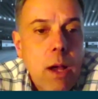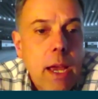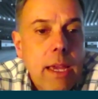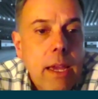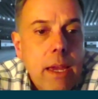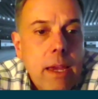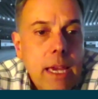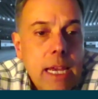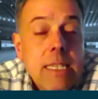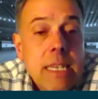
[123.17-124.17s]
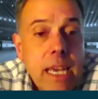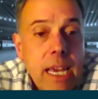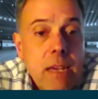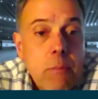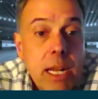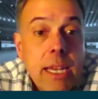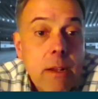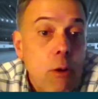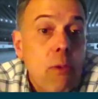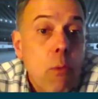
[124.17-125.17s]
why it's king, but it
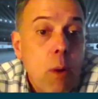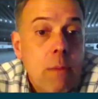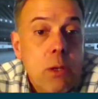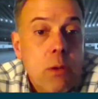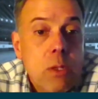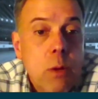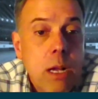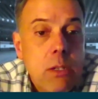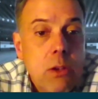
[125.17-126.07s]
can overwhelm you as well.